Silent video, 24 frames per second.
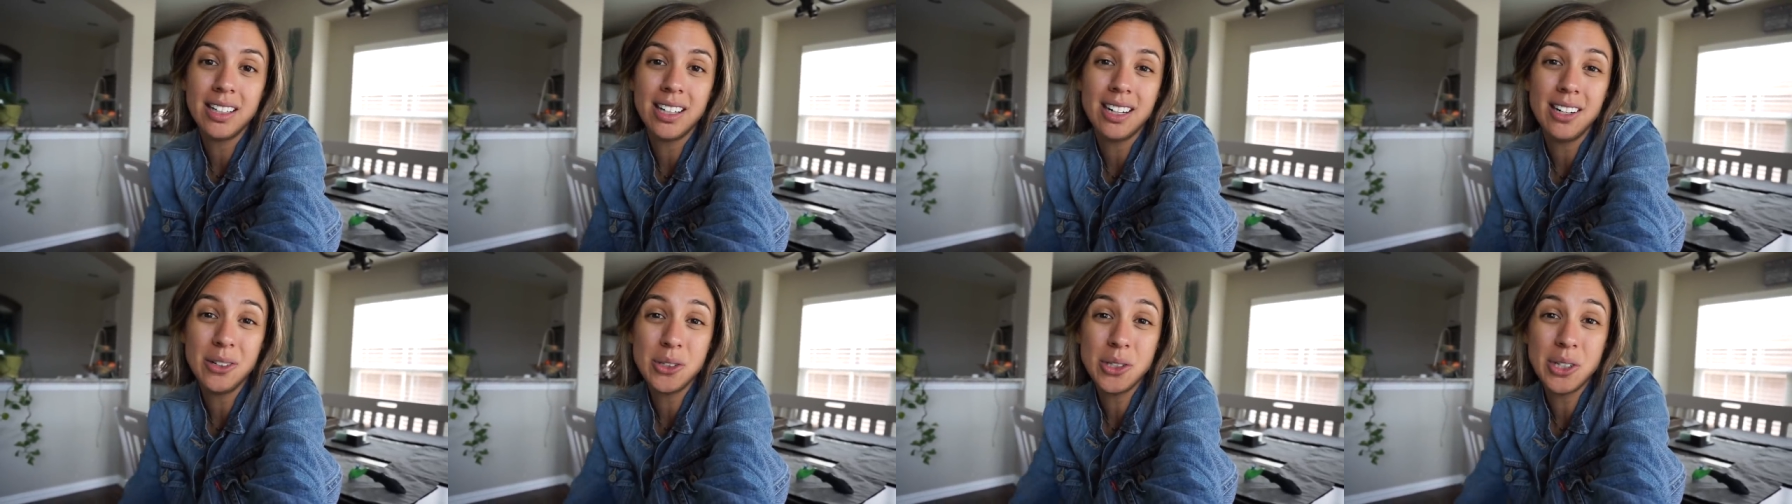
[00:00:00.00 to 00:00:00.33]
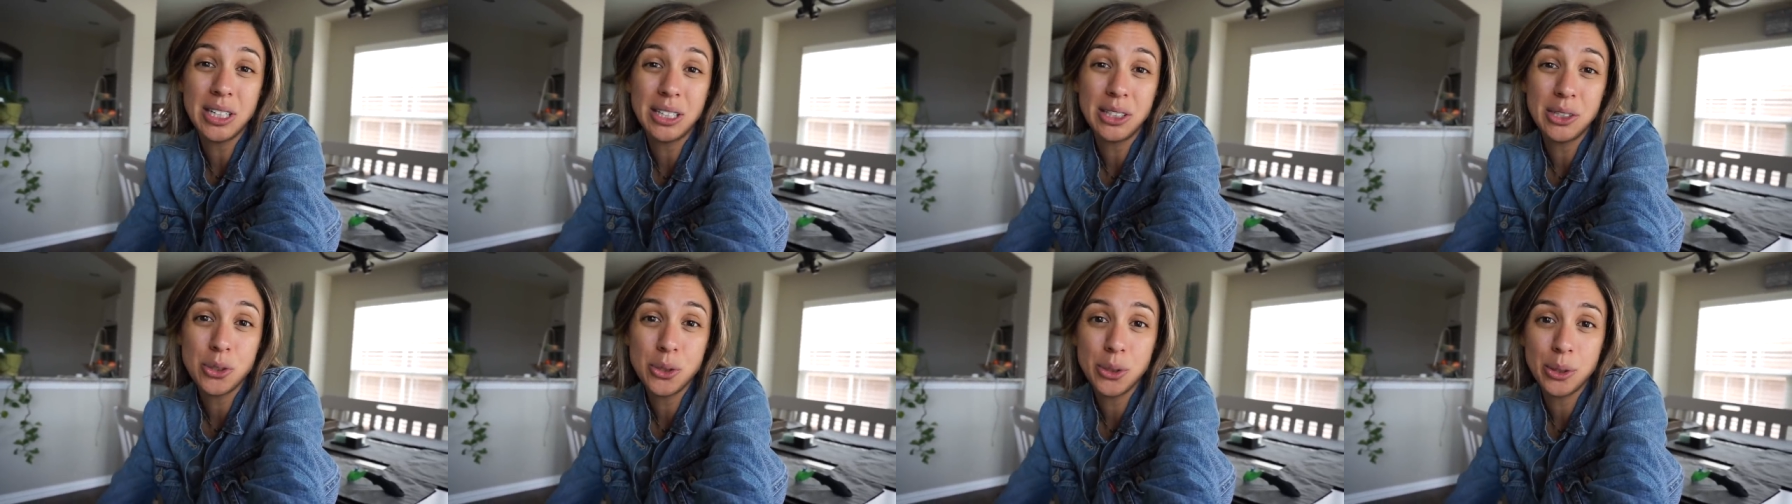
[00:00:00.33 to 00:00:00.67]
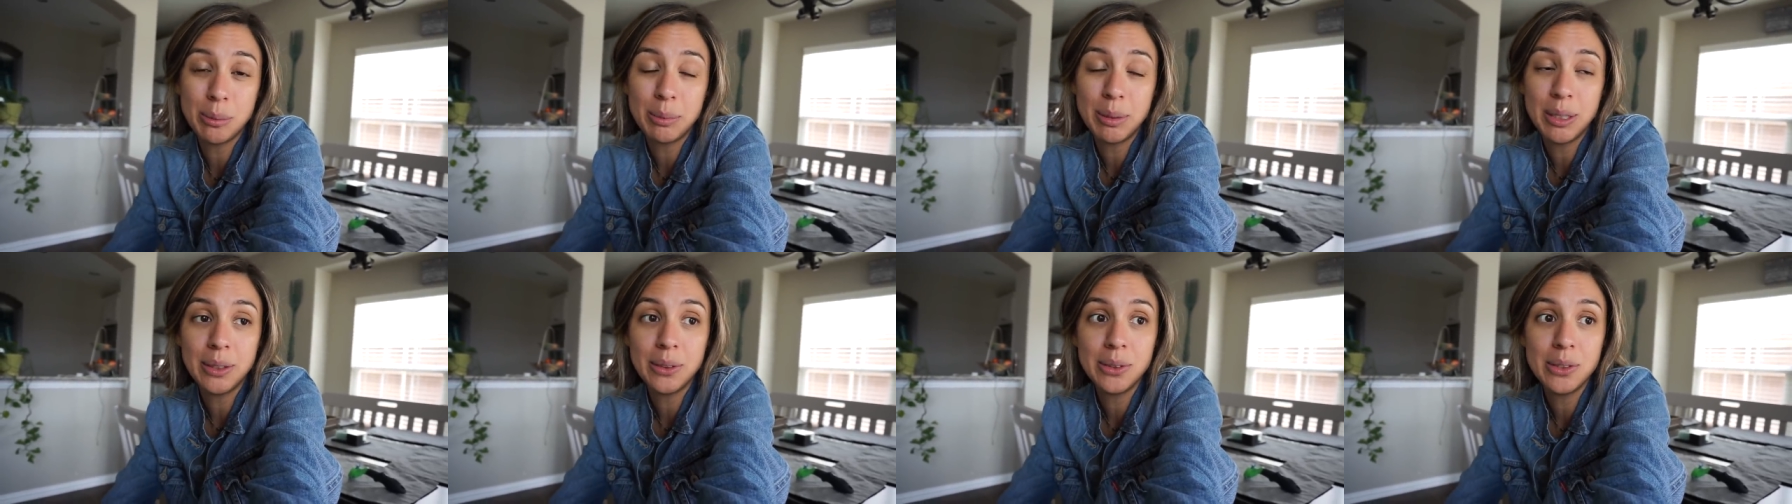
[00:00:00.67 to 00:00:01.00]
you know, to
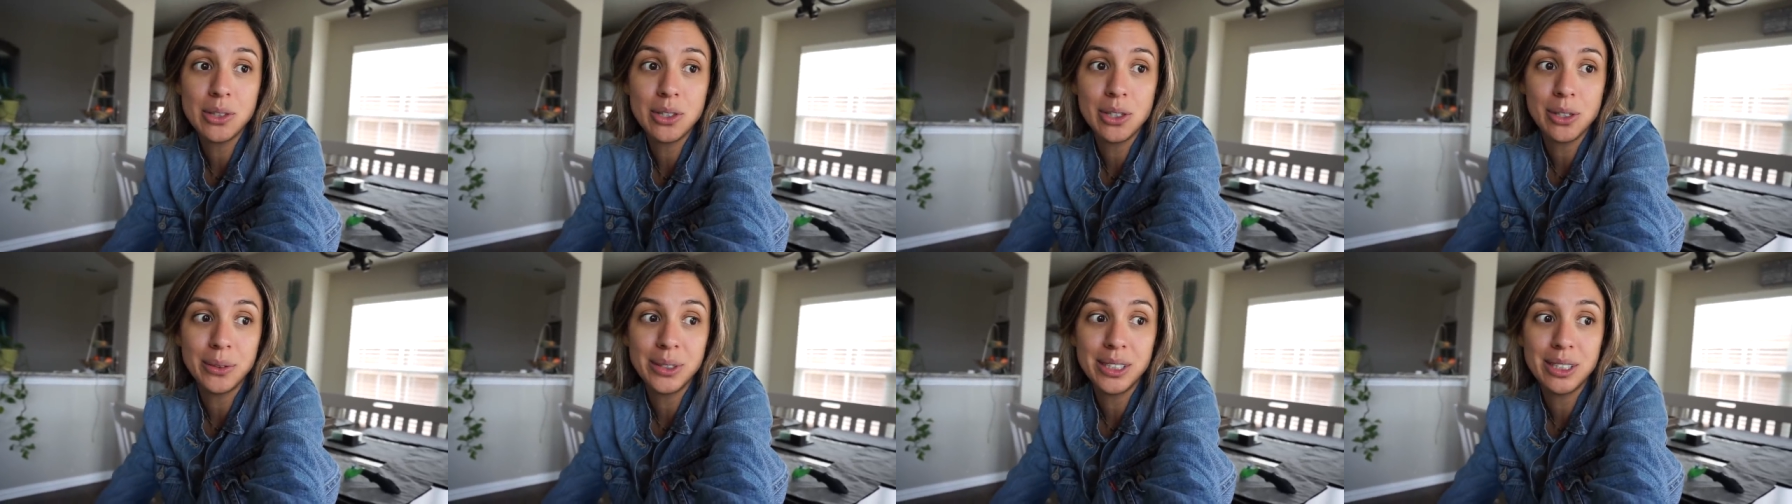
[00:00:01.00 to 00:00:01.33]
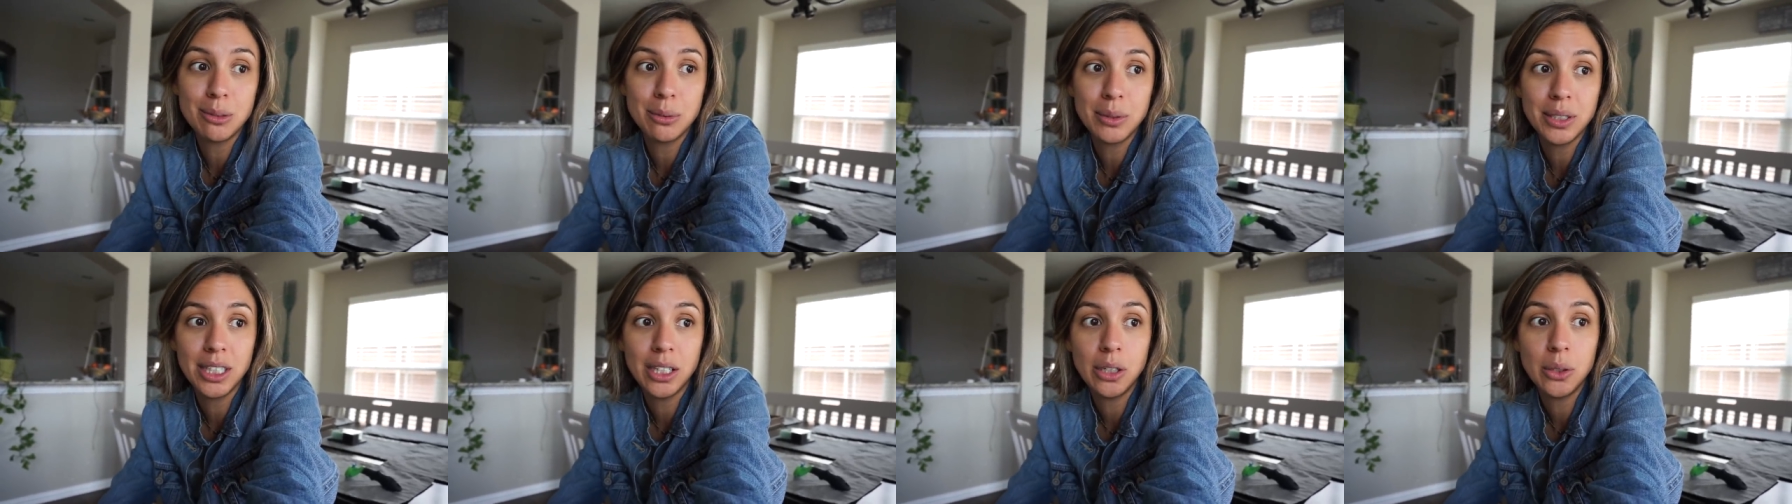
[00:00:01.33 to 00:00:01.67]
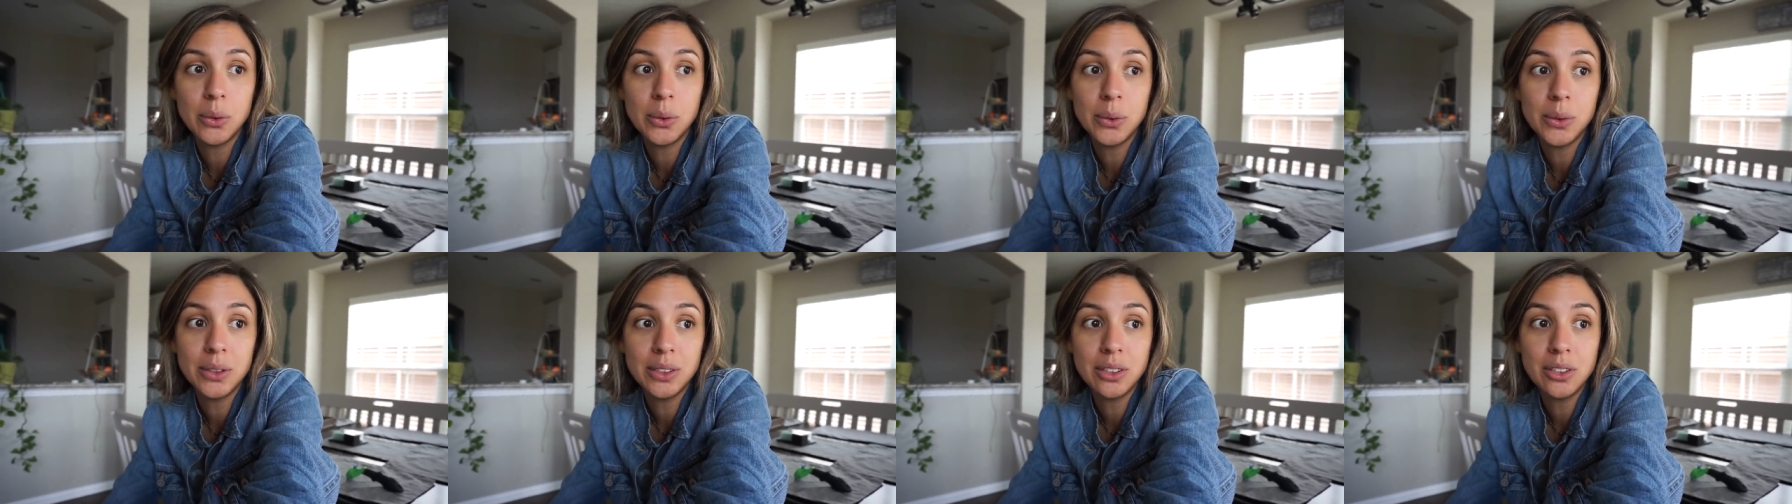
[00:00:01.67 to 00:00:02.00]
contribute. So it's really
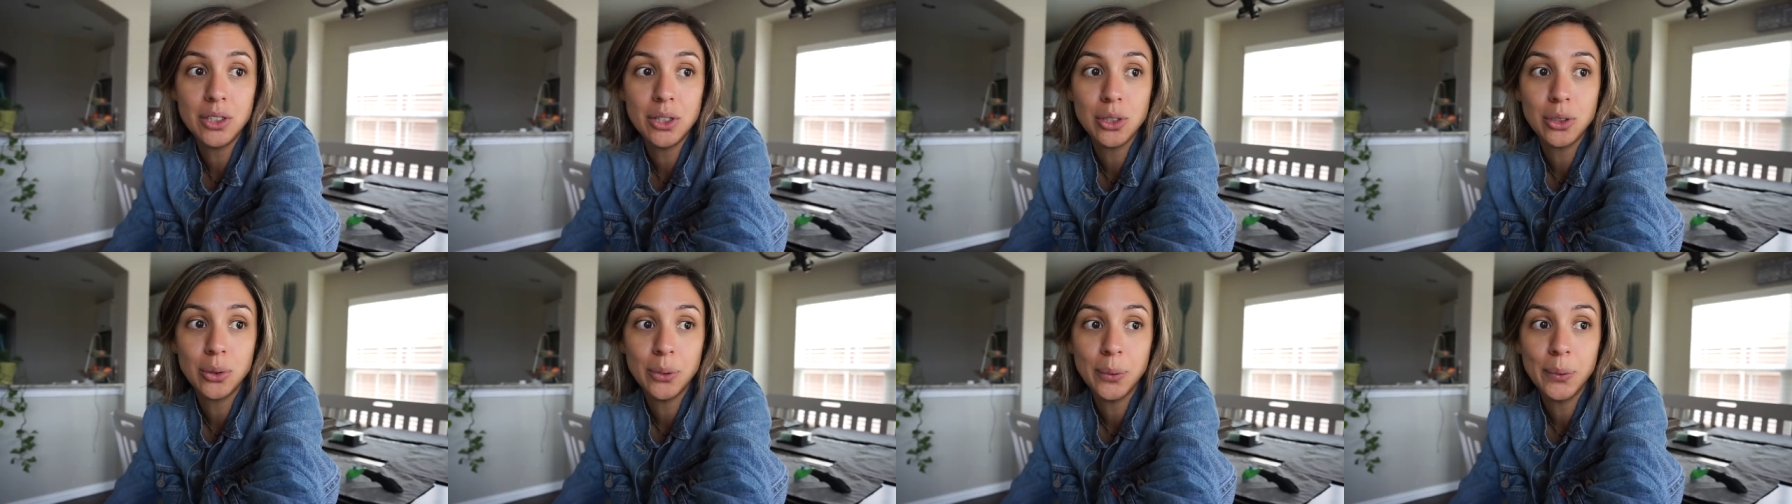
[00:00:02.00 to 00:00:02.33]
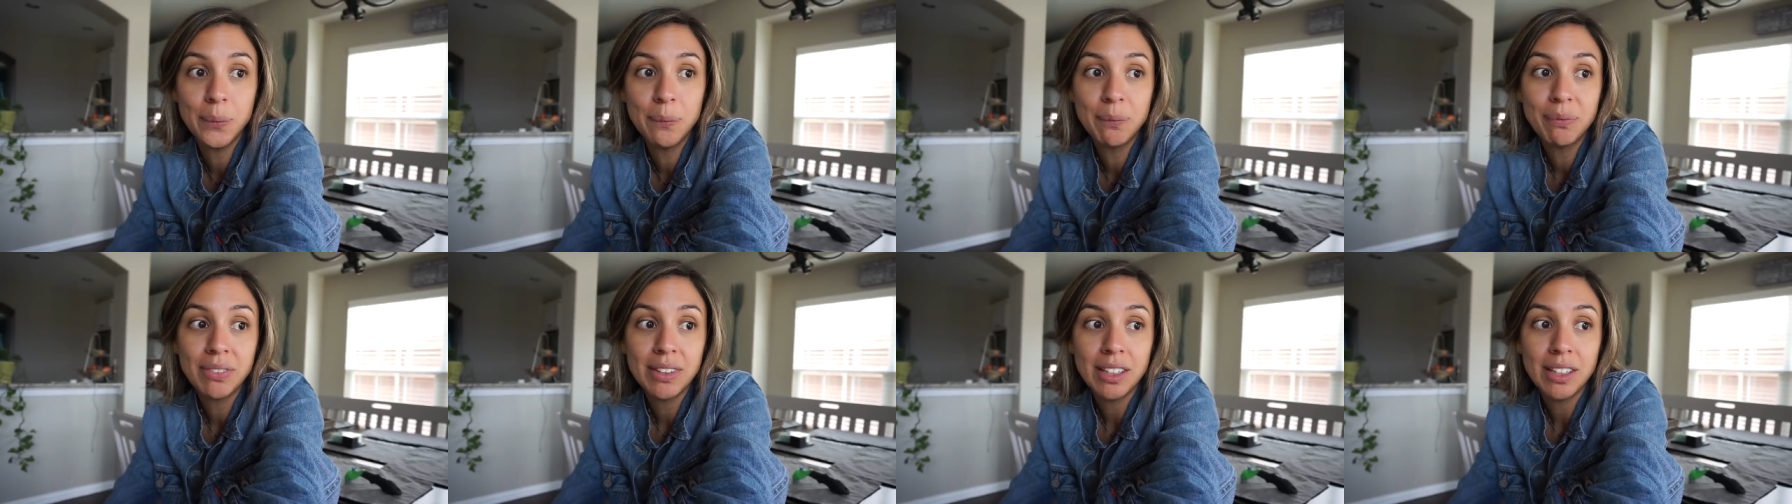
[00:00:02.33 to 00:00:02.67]
cool to